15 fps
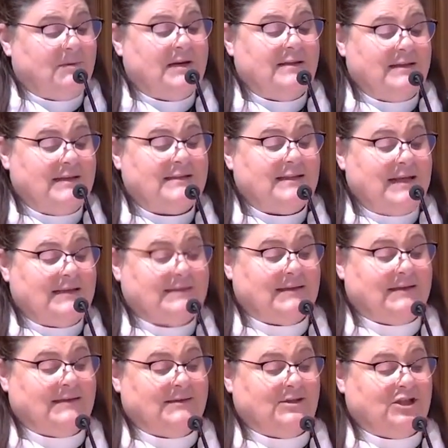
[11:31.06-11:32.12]
But in this
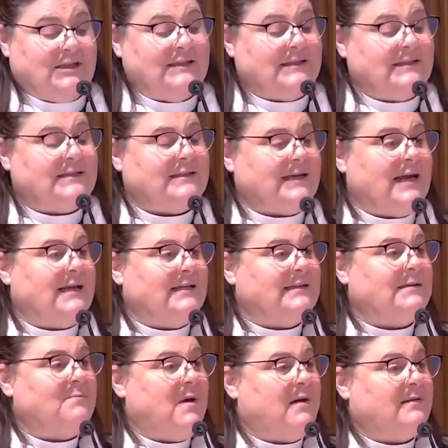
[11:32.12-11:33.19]
lesson, Jesus
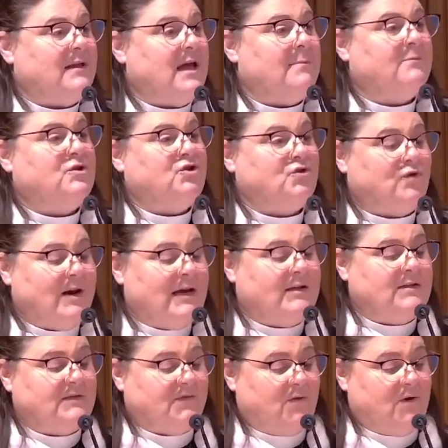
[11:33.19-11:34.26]
stands among them
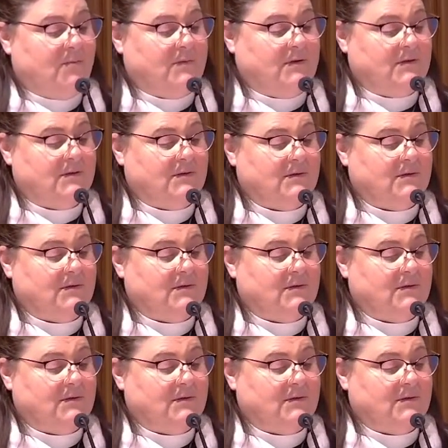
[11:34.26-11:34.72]
transformed